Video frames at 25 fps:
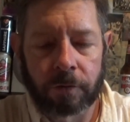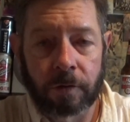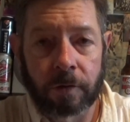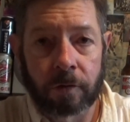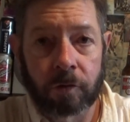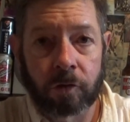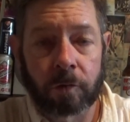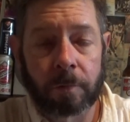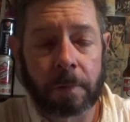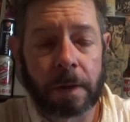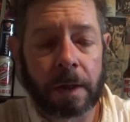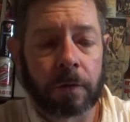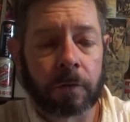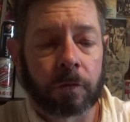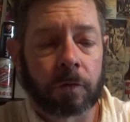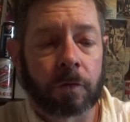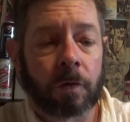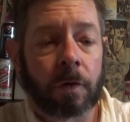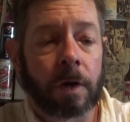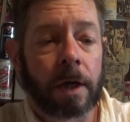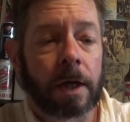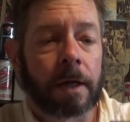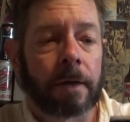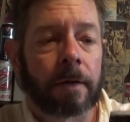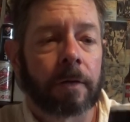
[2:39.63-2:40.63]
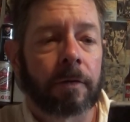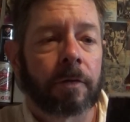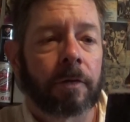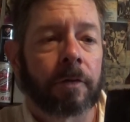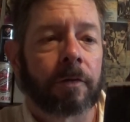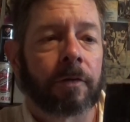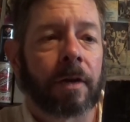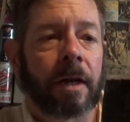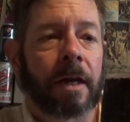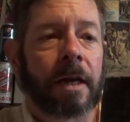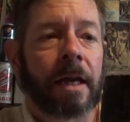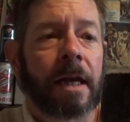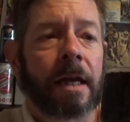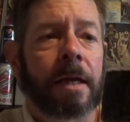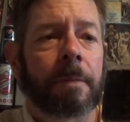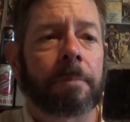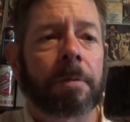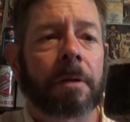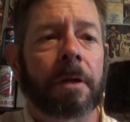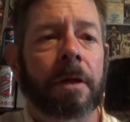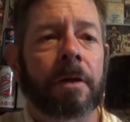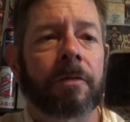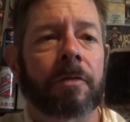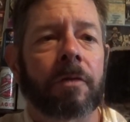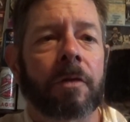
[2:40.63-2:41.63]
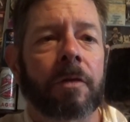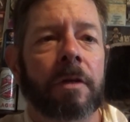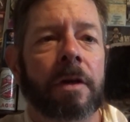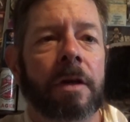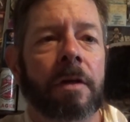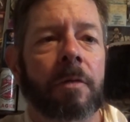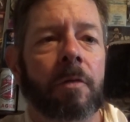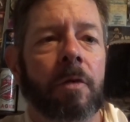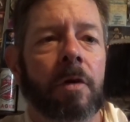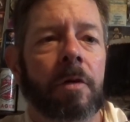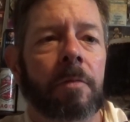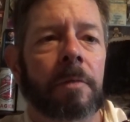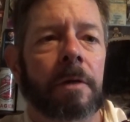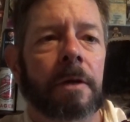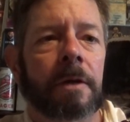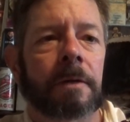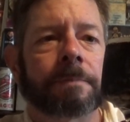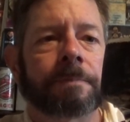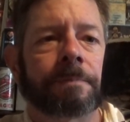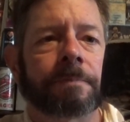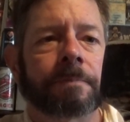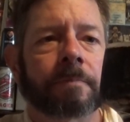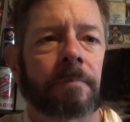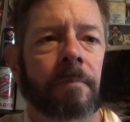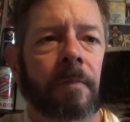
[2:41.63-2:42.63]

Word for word: So it smells great. So it's an A plus on the aroma.